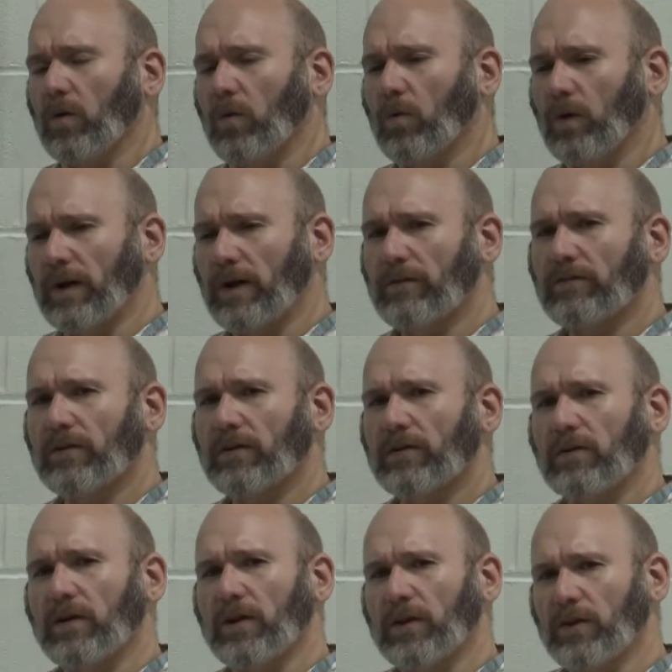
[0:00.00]

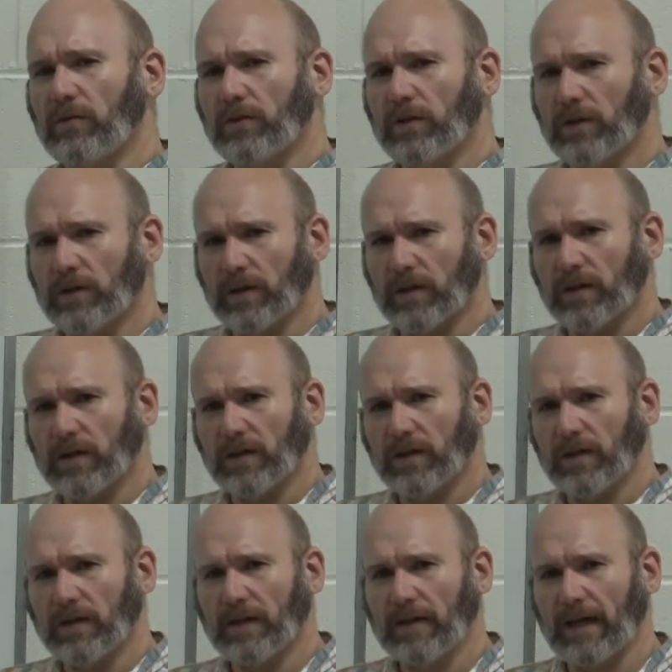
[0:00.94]
Whenever you look
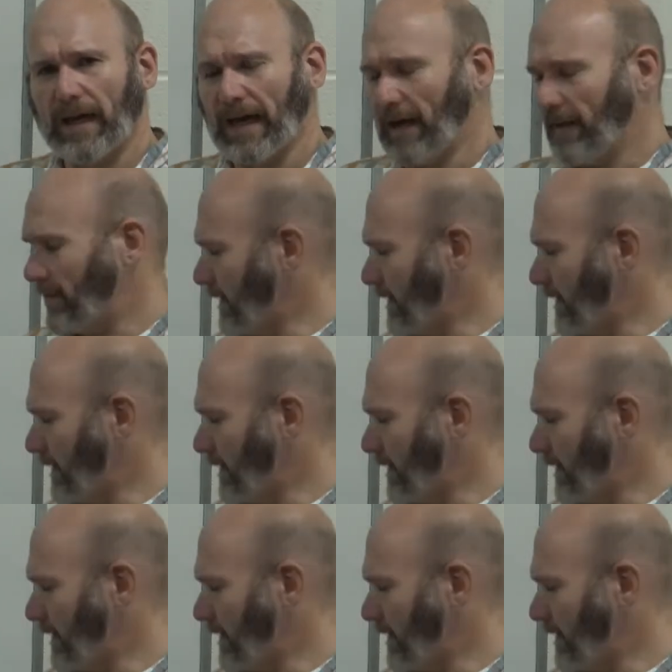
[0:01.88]
at